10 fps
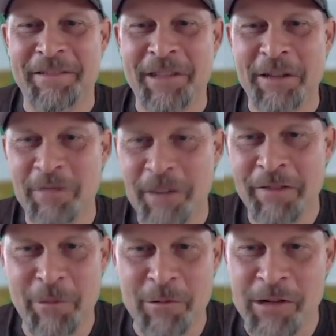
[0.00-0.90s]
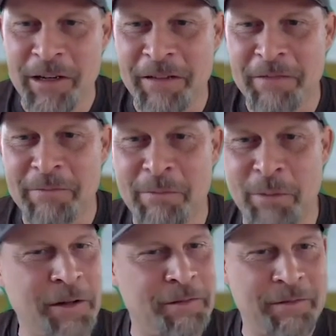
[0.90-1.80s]
But they're very photogenic
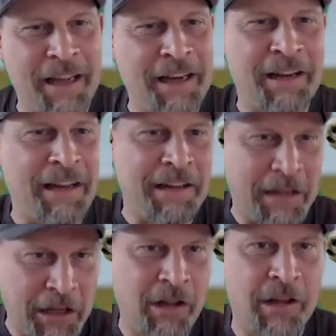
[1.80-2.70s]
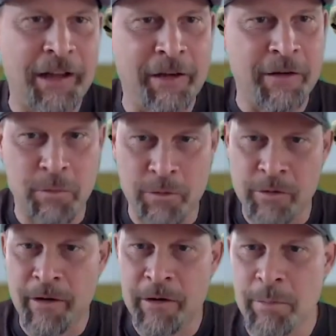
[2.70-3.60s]
bird and a lot like our
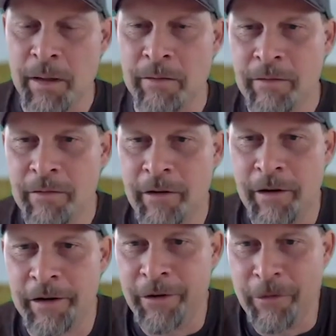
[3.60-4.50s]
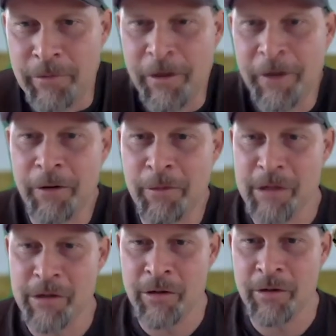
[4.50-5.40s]
spruce grouse, but on
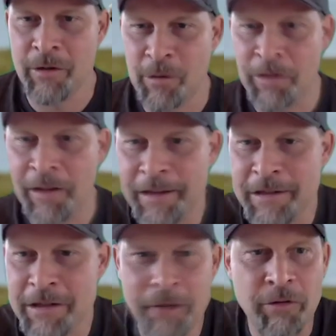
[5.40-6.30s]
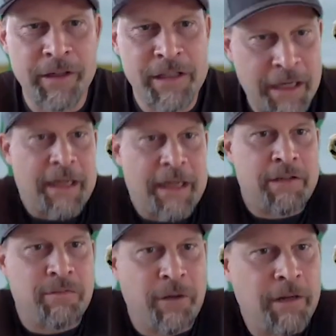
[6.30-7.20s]
Norwegian Northland steroids, I
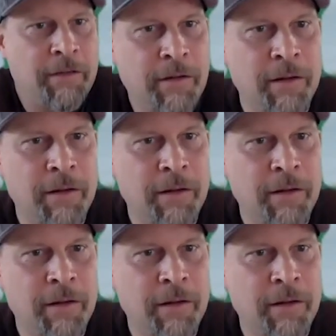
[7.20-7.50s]
guess, right?